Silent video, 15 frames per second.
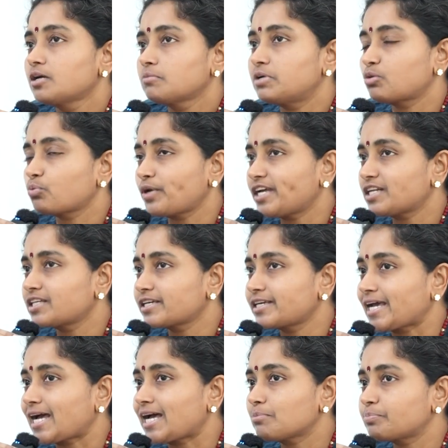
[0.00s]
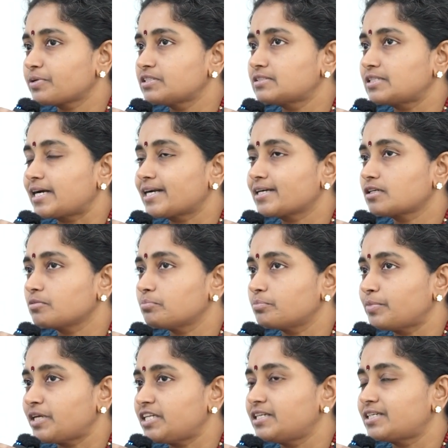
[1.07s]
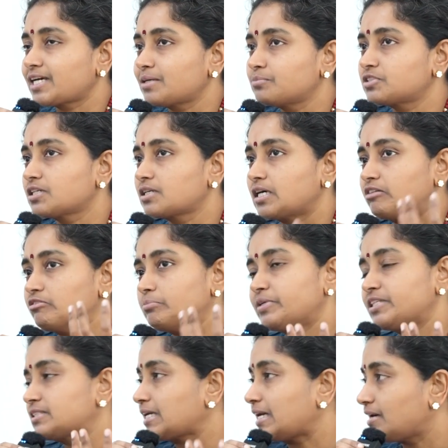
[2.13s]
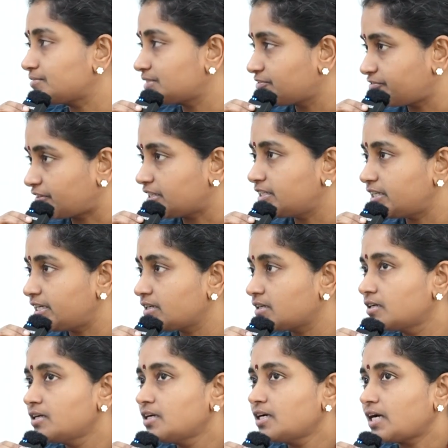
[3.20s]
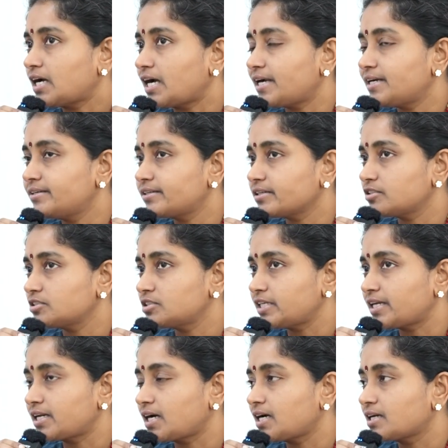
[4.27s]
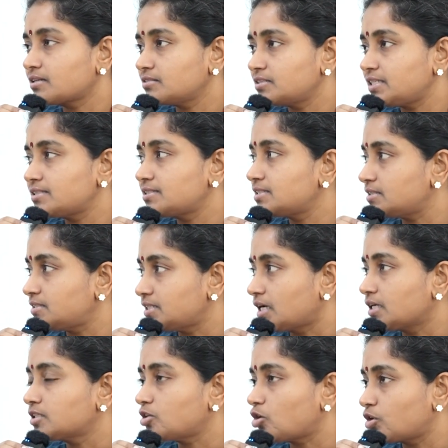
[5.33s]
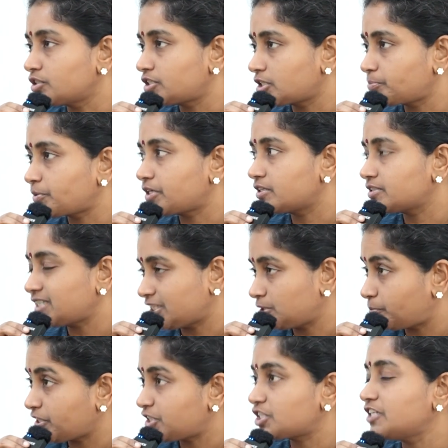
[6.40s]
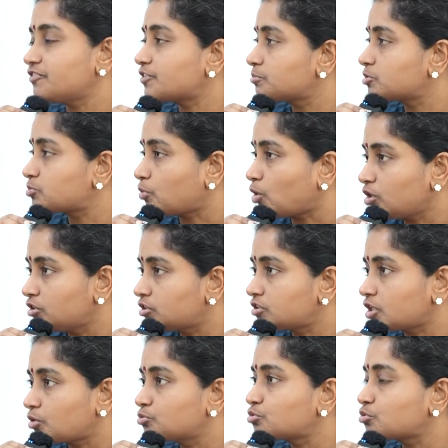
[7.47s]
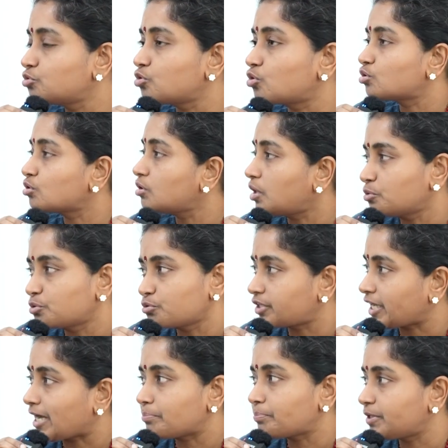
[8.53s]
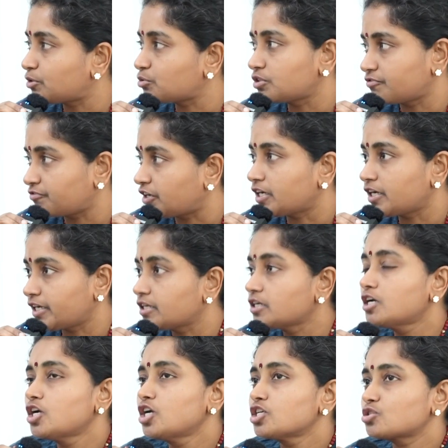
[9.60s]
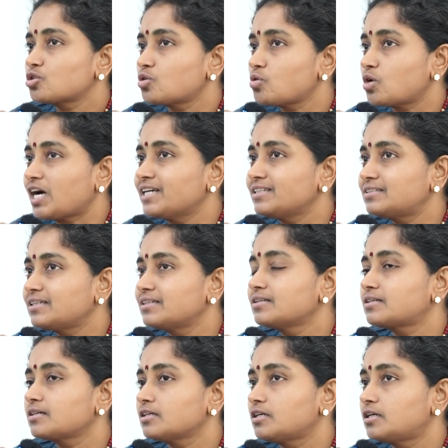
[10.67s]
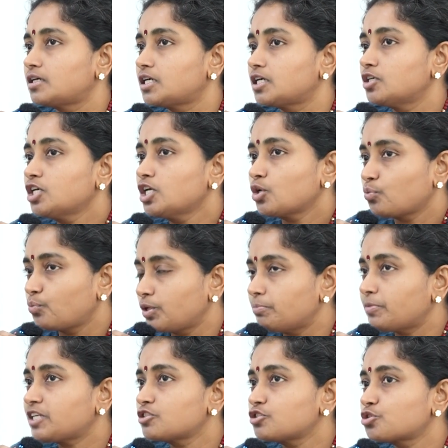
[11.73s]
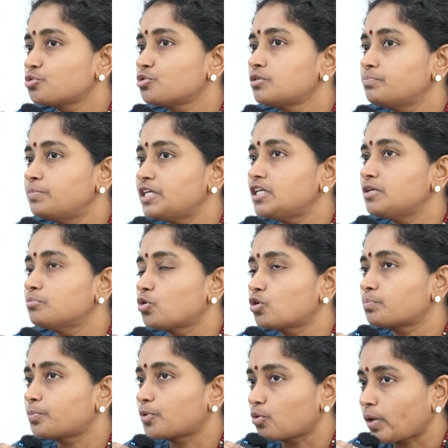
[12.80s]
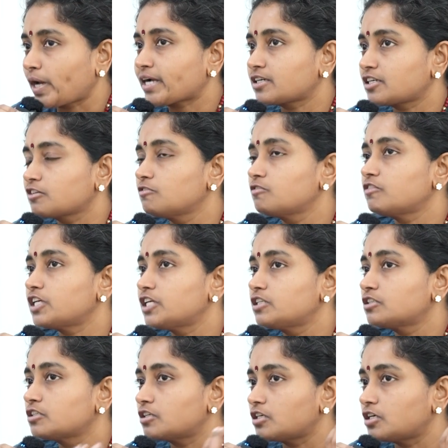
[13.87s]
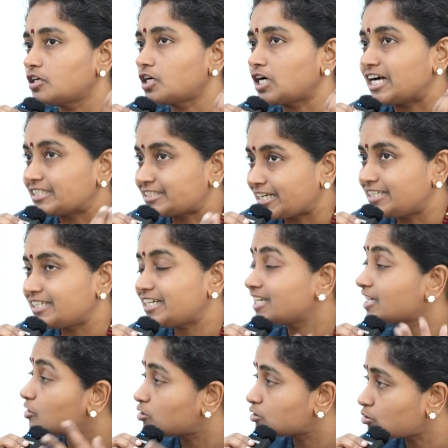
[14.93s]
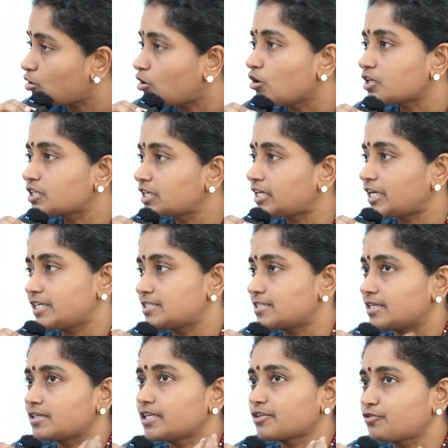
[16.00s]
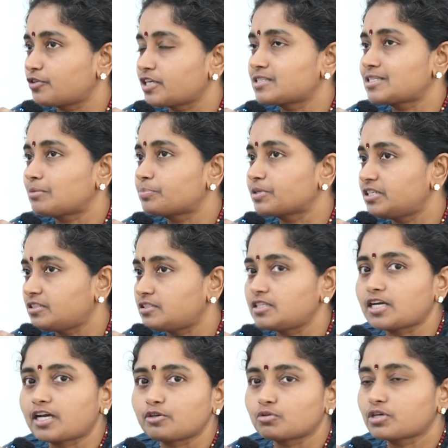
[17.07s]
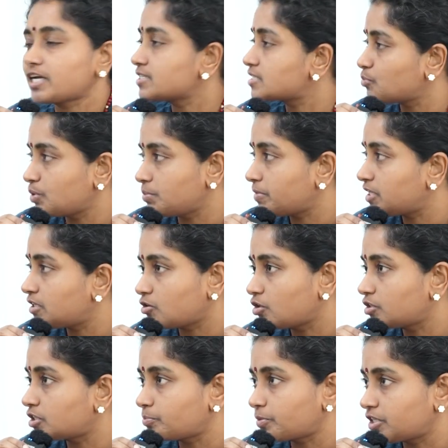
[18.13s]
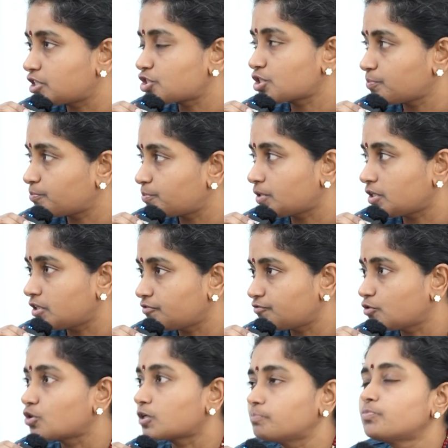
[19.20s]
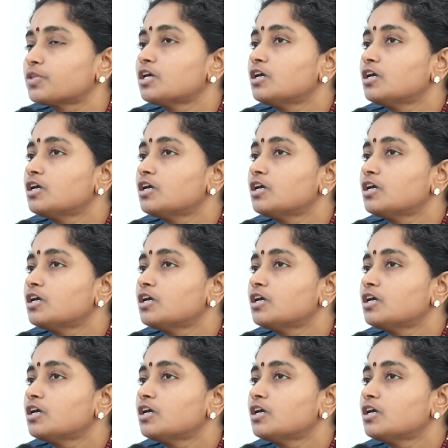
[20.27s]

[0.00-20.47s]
But where the gap is that many times the governments have the funding, and there are these young entrepreneurs, especially from smaller towns, who know how to tap into the funding. So I think women should be more proactive in attending and also organizing. Like for example, Niti Aayog has a women entrepreneurship forum.